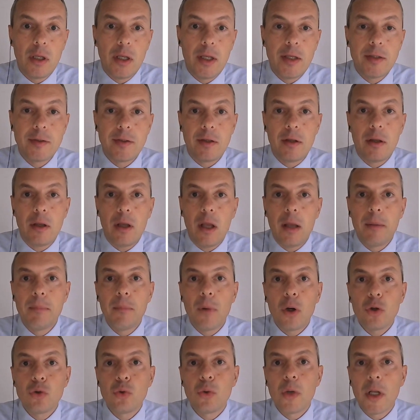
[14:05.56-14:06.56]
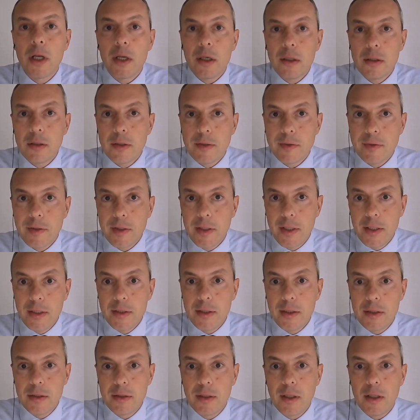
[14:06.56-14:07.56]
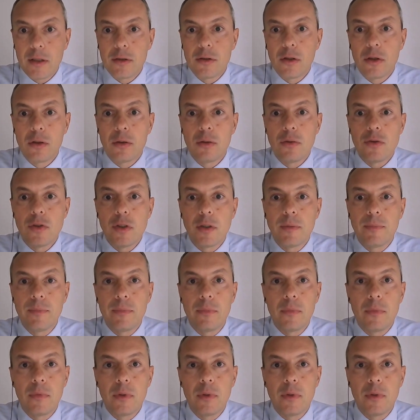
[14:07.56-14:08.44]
is a modular skid technology.